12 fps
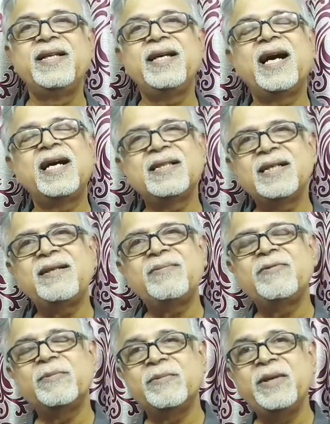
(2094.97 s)
The
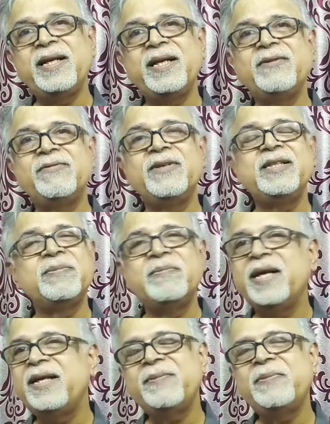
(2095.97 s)
other belief which
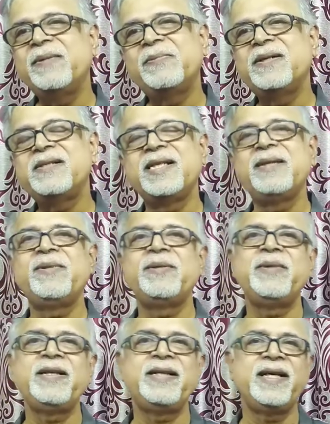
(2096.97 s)
many people seem to
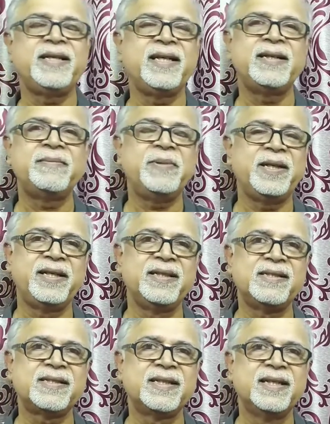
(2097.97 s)
be taking up
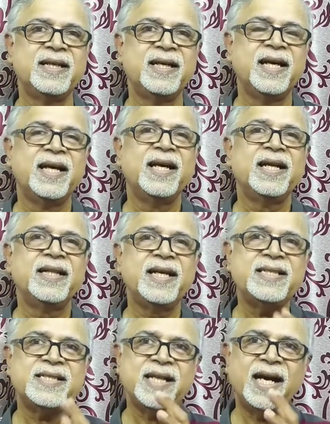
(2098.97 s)
is,
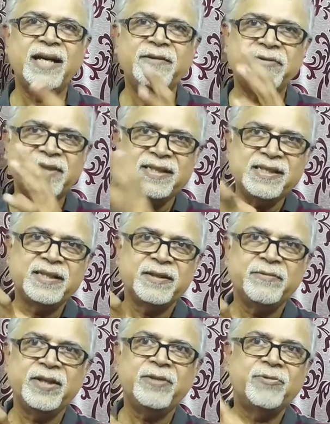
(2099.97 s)
they start first
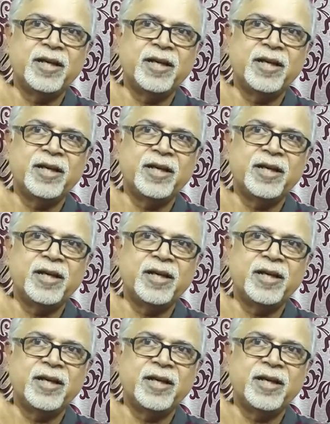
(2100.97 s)
with